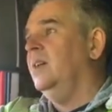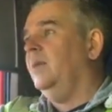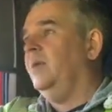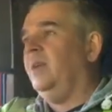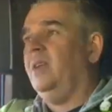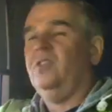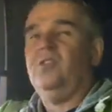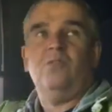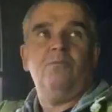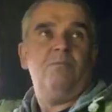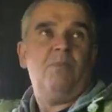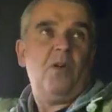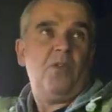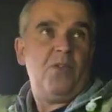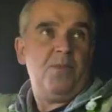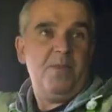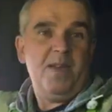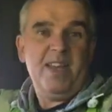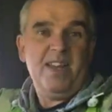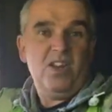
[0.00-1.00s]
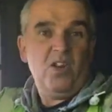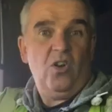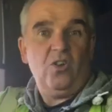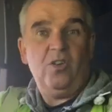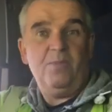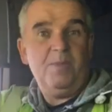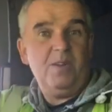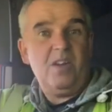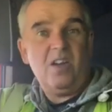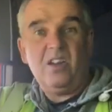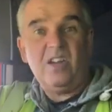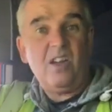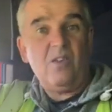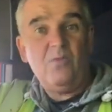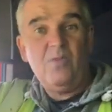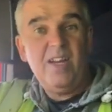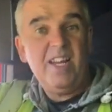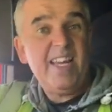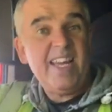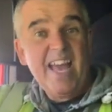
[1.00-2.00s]
Well, it doesn't bother me none. I mean, I
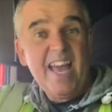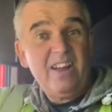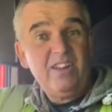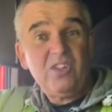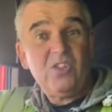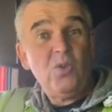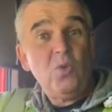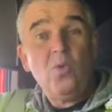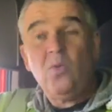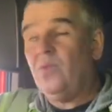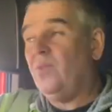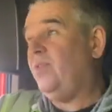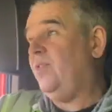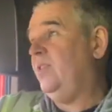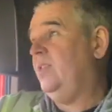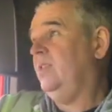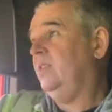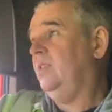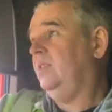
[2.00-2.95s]
don't really care the stuff,